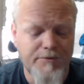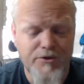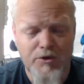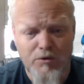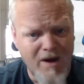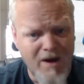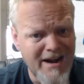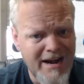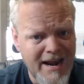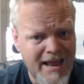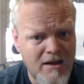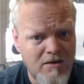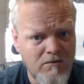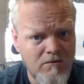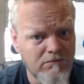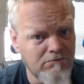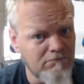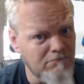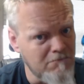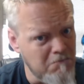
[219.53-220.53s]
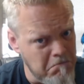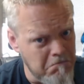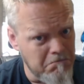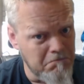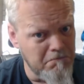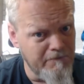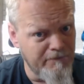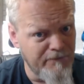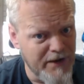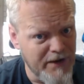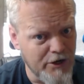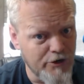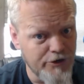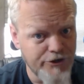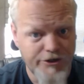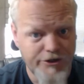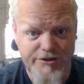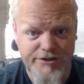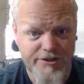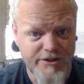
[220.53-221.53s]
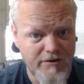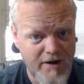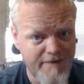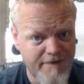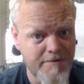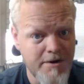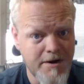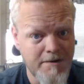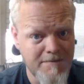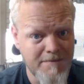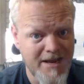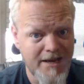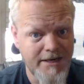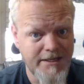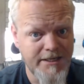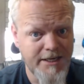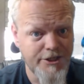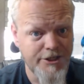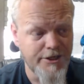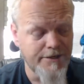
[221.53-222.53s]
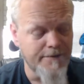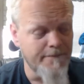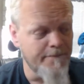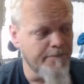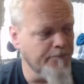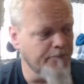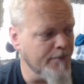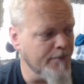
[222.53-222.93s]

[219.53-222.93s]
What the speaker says: So right now, figures is grabbing my attention.